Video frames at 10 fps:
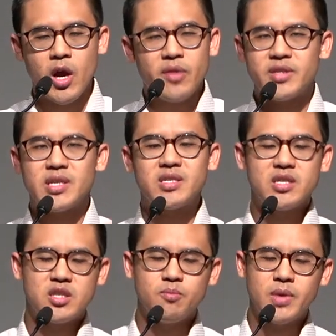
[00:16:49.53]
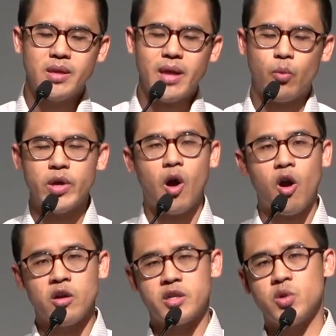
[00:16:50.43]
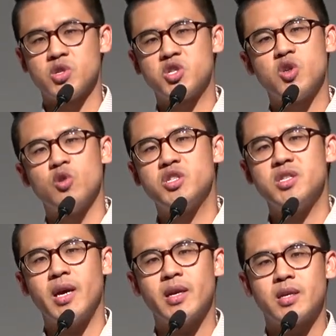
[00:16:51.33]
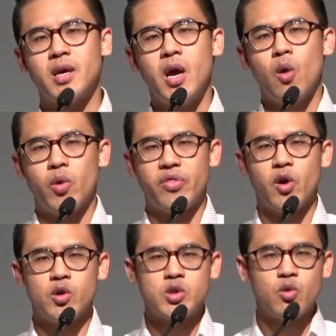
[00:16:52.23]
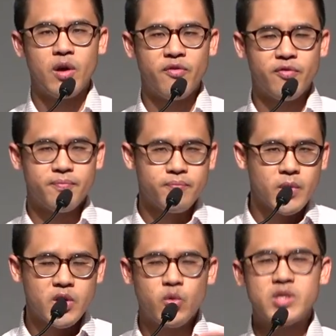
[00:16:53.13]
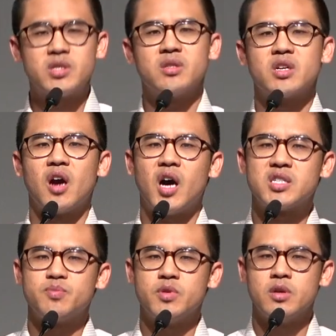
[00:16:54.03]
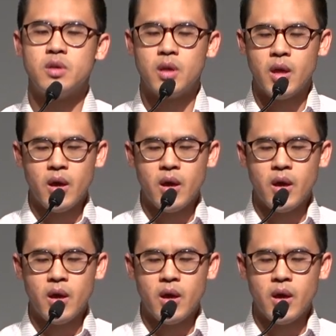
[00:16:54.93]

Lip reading: This isn't to mean that we aren't to associate with those who have twisted the gospel,